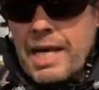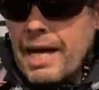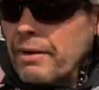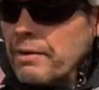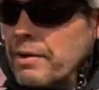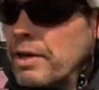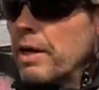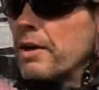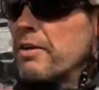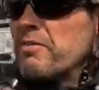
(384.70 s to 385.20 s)

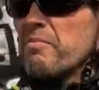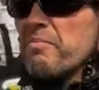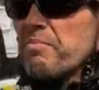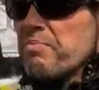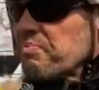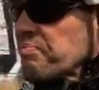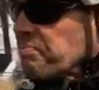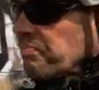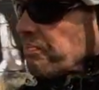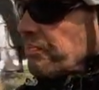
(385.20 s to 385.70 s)
down
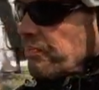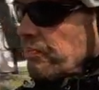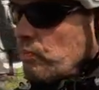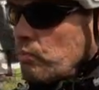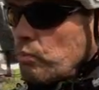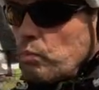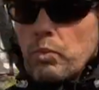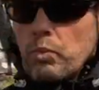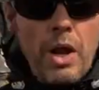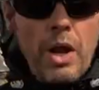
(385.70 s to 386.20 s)

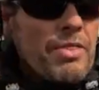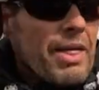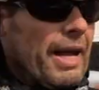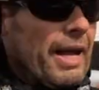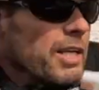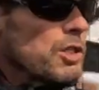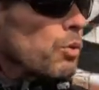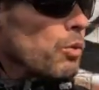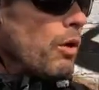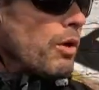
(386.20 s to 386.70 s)

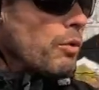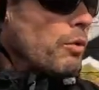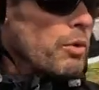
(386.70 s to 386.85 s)
that is what